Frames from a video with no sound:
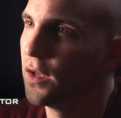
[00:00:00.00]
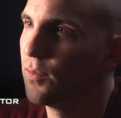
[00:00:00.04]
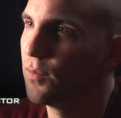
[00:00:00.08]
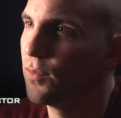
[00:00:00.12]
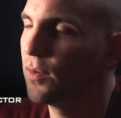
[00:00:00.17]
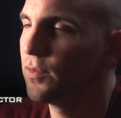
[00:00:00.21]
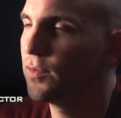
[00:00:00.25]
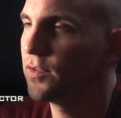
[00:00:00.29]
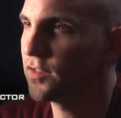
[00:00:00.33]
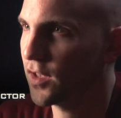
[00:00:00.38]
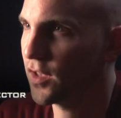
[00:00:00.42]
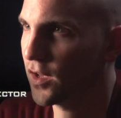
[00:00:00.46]
And
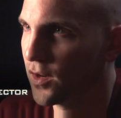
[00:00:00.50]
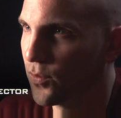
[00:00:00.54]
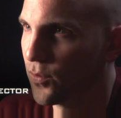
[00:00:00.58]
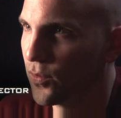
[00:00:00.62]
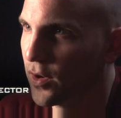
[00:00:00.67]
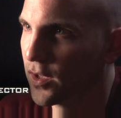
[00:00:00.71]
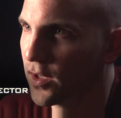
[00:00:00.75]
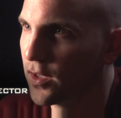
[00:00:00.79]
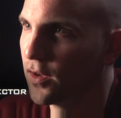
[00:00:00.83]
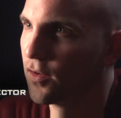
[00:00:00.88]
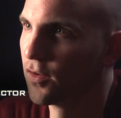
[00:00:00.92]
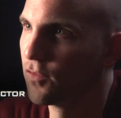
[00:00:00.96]
when we started
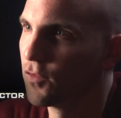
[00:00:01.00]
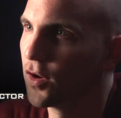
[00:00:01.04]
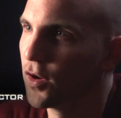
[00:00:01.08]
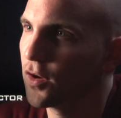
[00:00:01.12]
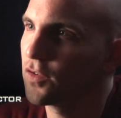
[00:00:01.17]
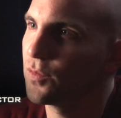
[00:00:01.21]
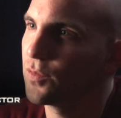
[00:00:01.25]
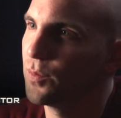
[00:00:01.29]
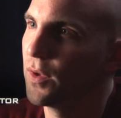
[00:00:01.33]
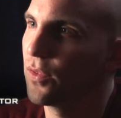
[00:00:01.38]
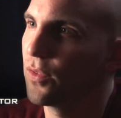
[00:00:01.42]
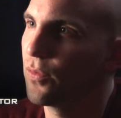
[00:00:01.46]
working on
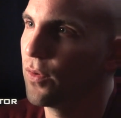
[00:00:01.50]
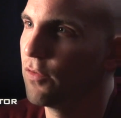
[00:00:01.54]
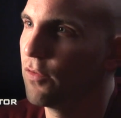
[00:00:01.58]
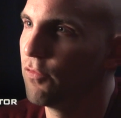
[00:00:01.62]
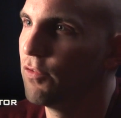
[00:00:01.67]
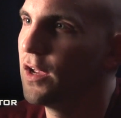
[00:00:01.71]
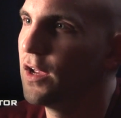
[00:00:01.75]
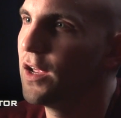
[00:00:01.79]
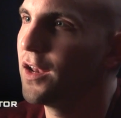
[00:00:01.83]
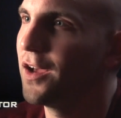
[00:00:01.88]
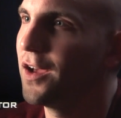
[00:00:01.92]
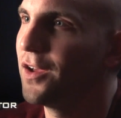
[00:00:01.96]
Rocksmith, we
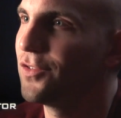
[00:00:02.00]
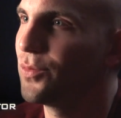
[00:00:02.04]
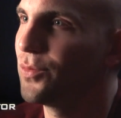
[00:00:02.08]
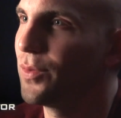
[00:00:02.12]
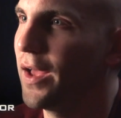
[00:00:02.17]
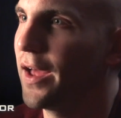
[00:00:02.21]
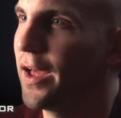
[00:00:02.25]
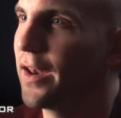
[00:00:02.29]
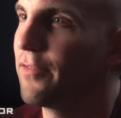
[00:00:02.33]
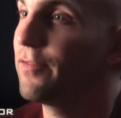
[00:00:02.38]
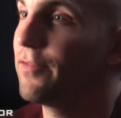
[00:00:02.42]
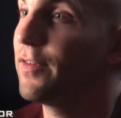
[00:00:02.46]
realized
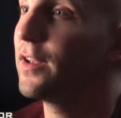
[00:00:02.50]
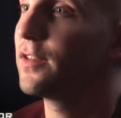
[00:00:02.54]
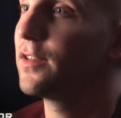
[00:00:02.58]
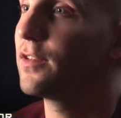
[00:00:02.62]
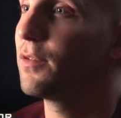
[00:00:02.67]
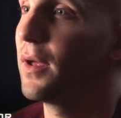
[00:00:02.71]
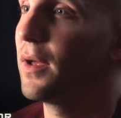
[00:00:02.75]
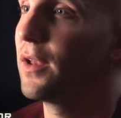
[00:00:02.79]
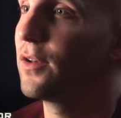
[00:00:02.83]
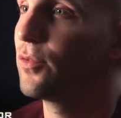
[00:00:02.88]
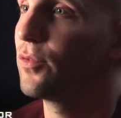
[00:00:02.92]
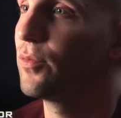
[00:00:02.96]
we had a
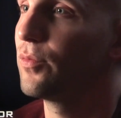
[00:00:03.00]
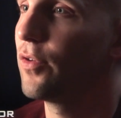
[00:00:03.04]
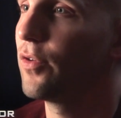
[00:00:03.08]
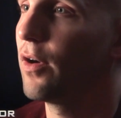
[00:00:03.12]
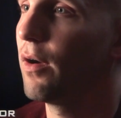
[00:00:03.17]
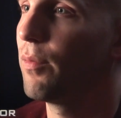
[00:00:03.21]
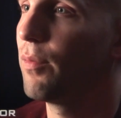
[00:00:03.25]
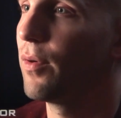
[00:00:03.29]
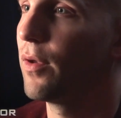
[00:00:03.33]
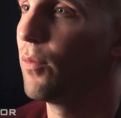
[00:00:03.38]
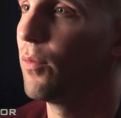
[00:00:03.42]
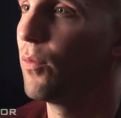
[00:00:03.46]
fundamental
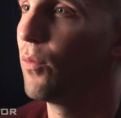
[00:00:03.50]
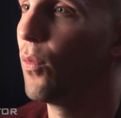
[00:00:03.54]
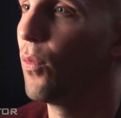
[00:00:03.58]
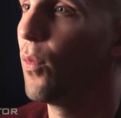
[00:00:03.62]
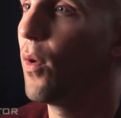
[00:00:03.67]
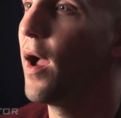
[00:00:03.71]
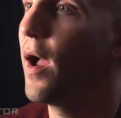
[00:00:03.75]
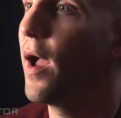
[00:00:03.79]
problem